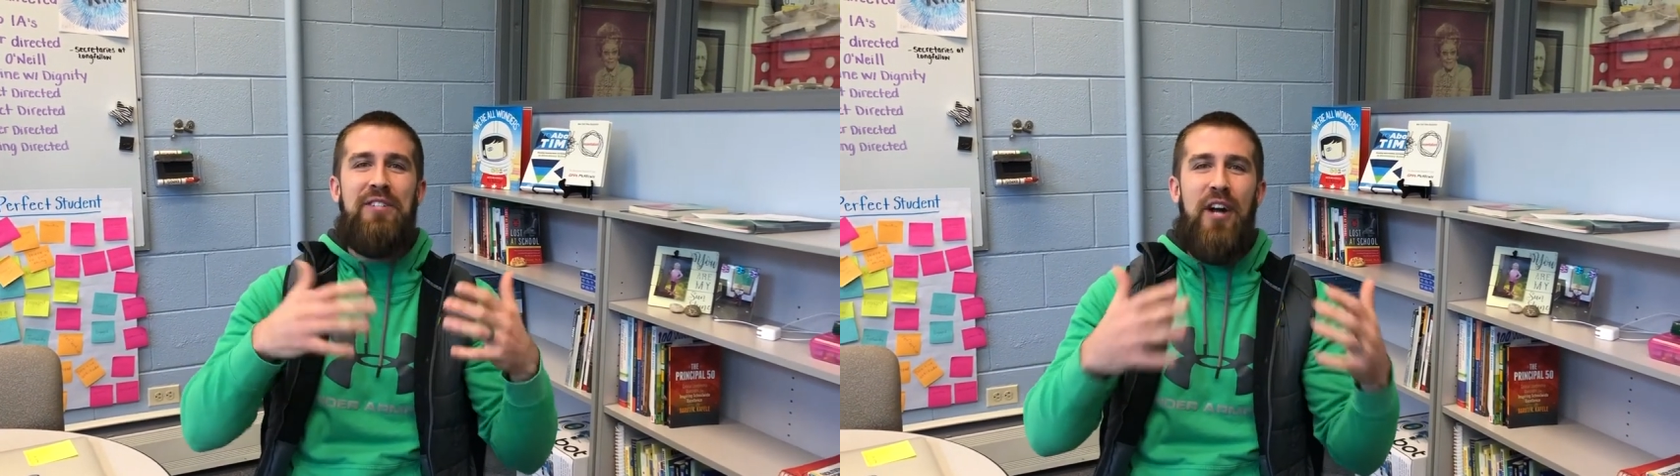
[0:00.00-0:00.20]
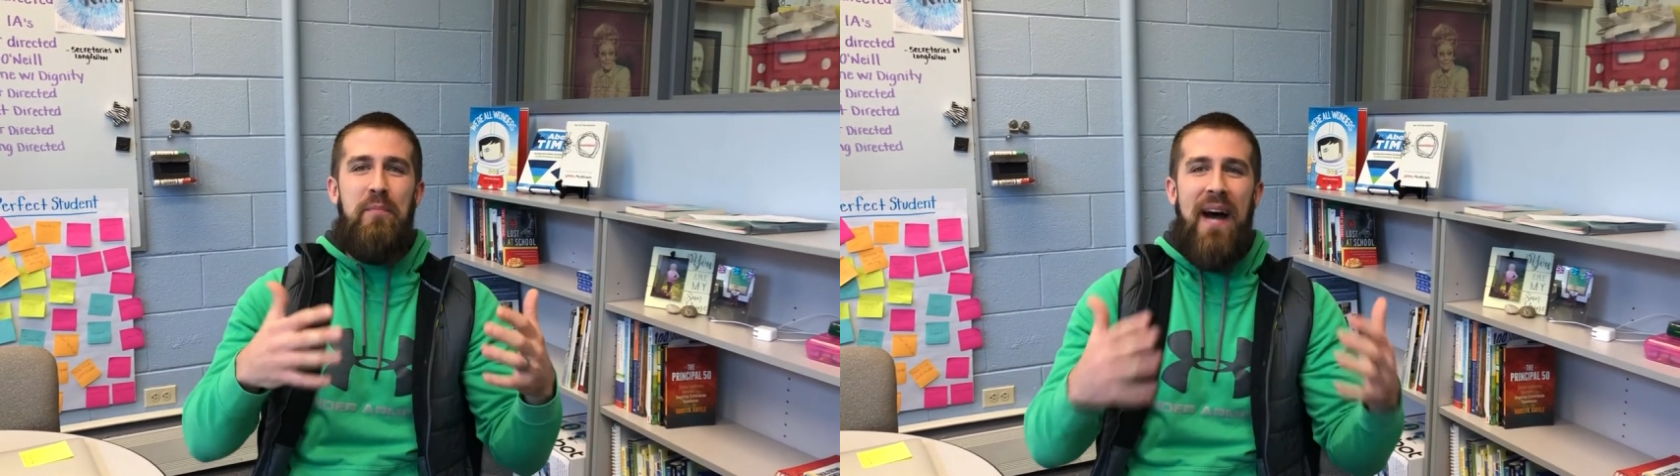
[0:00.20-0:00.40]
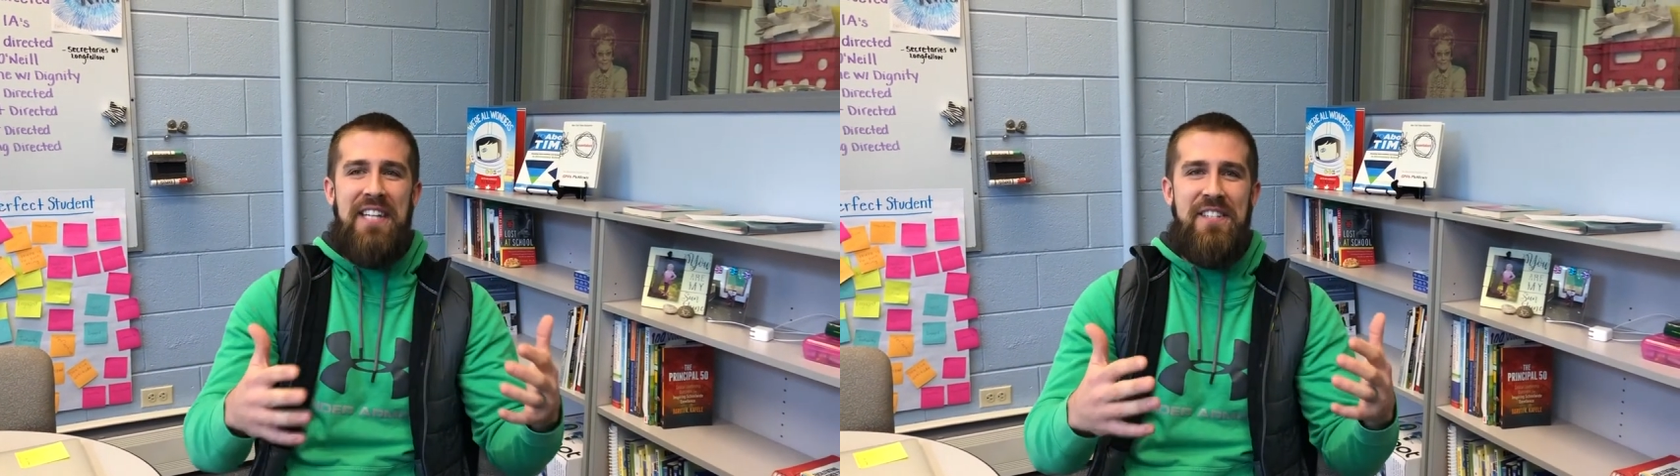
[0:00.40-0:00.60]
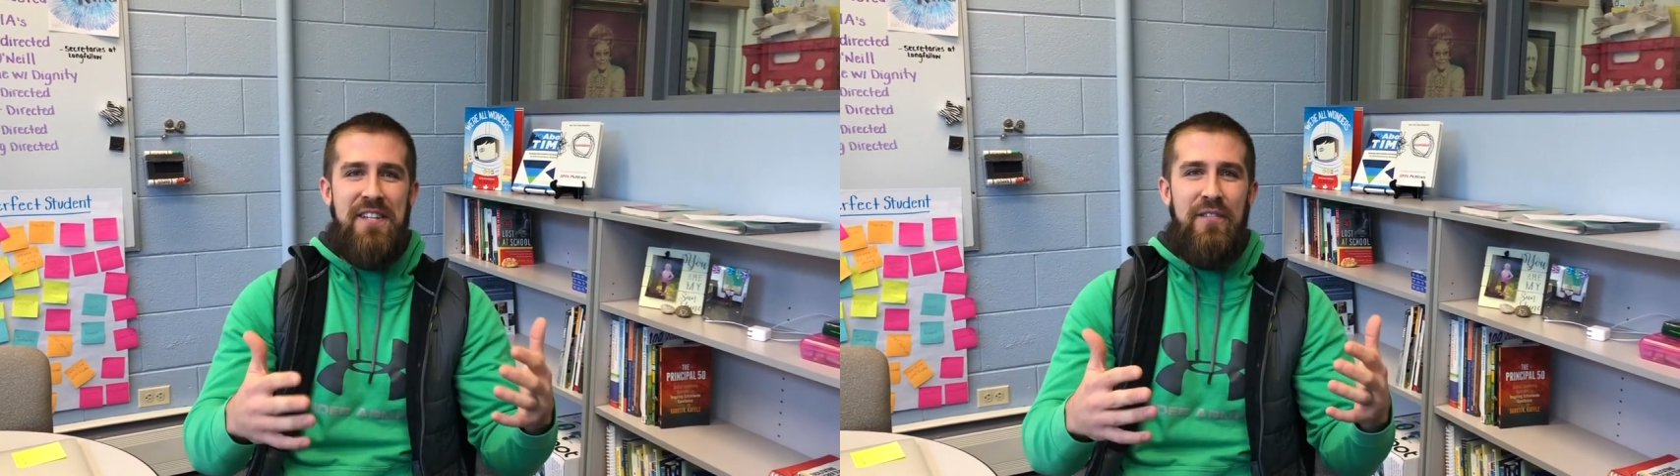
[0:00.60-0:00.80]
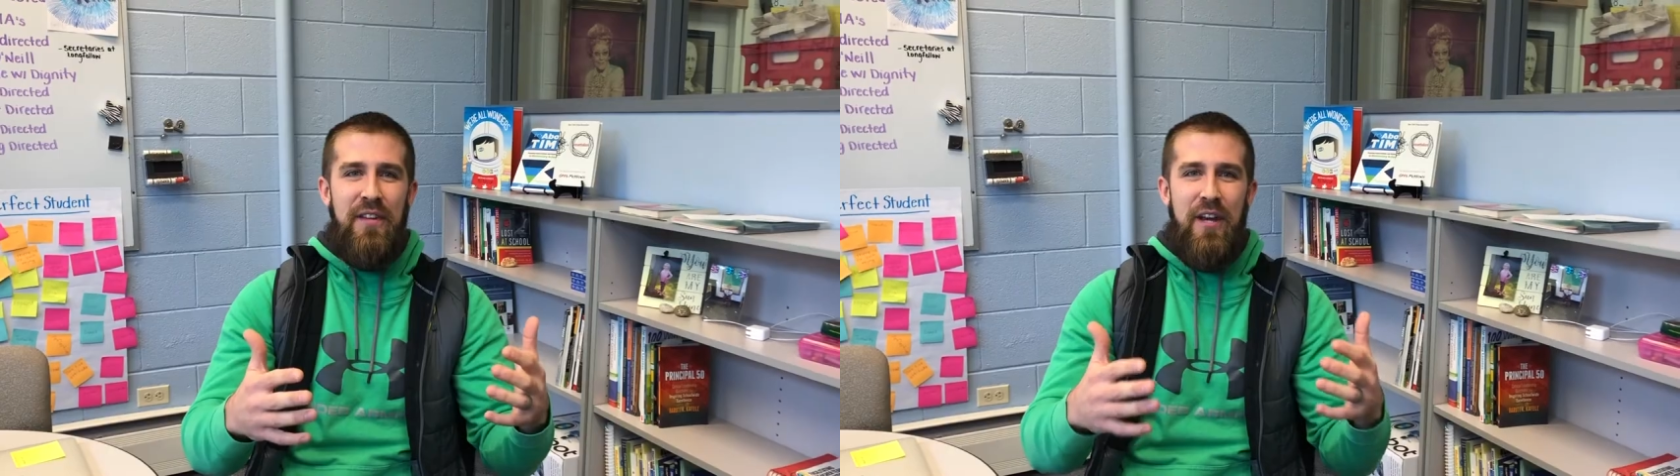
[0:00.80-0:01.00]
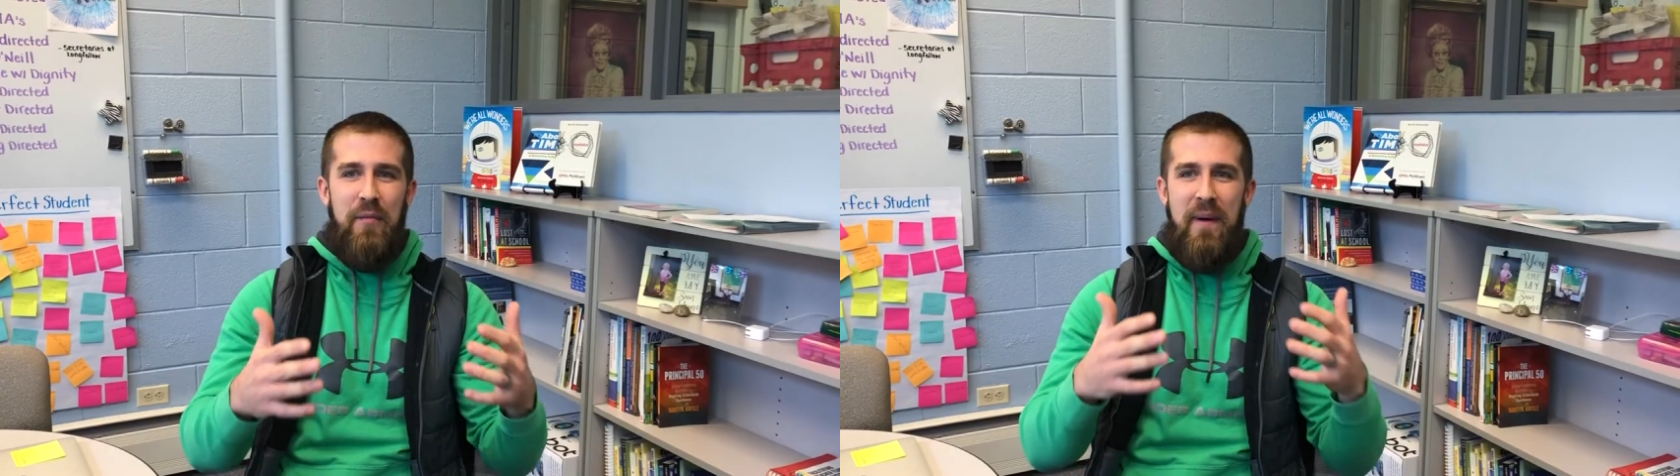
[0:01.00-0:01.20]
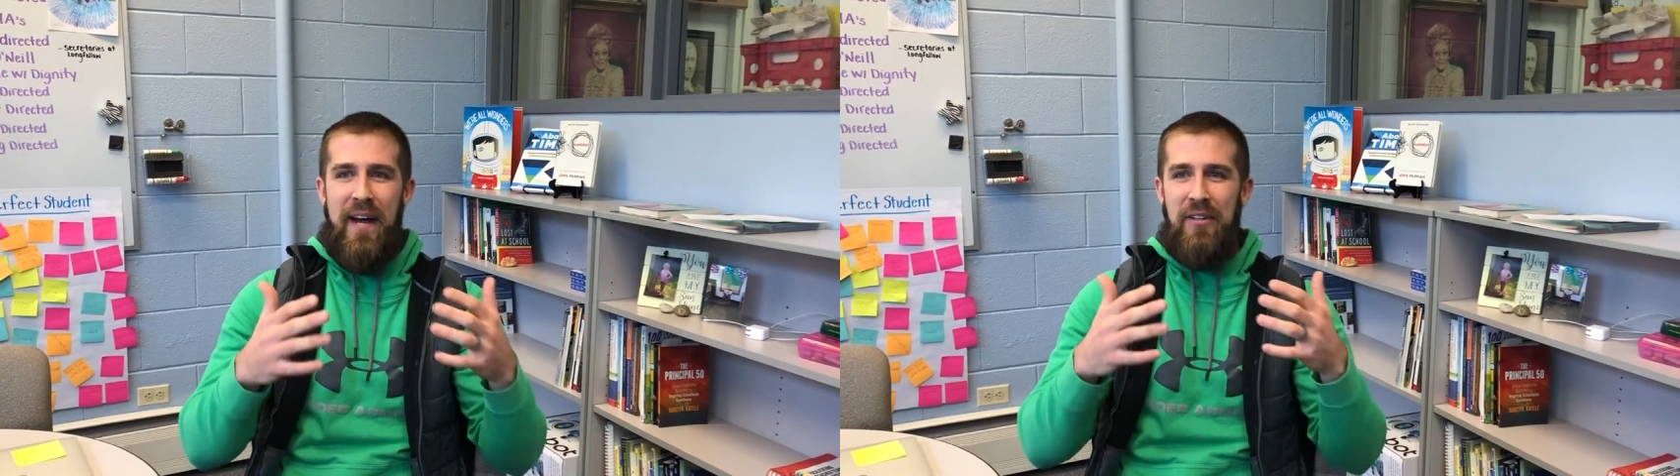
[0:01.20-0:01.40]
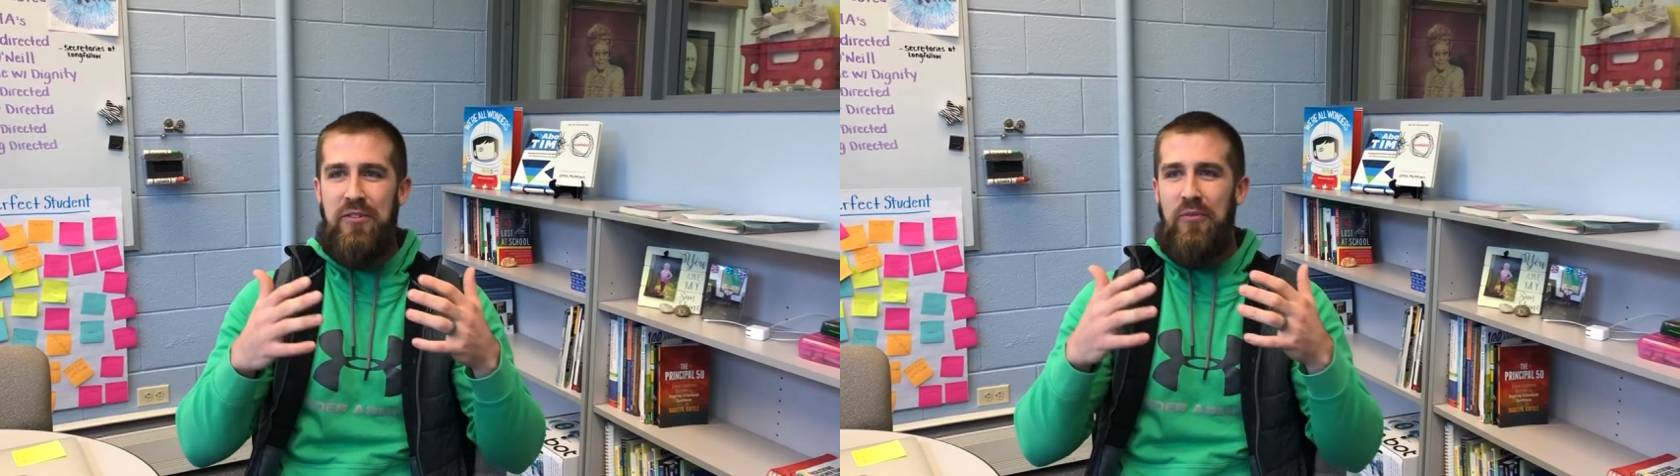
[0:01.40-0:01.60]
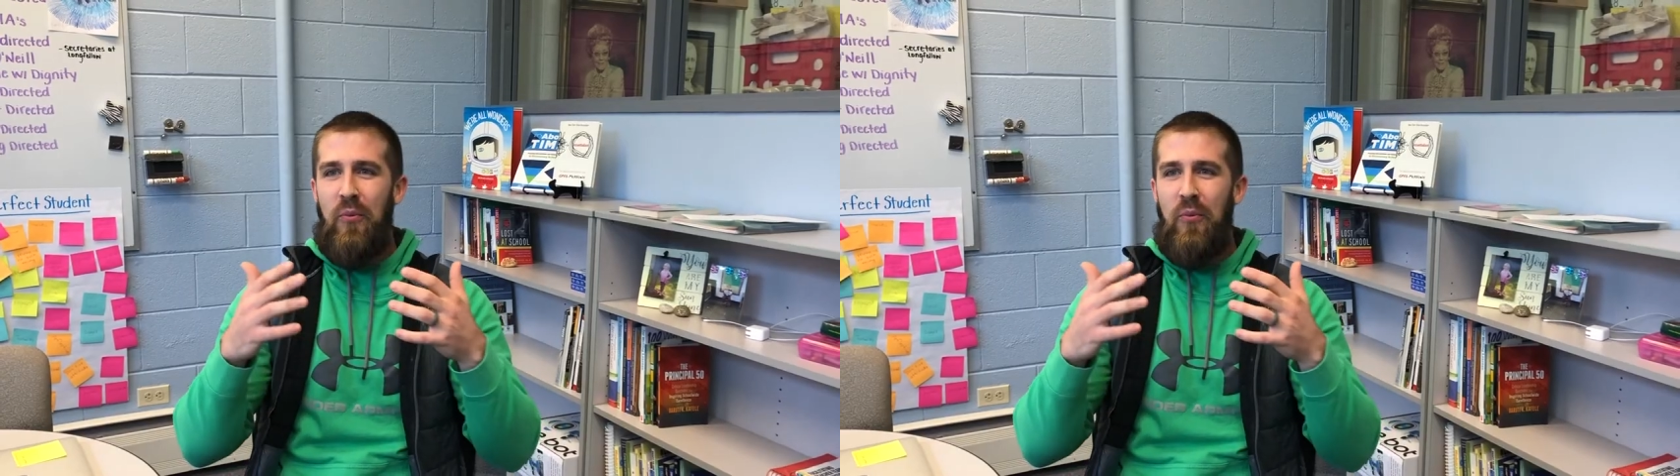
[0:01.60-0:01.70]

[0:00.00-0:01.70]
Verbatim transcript: to talk positively about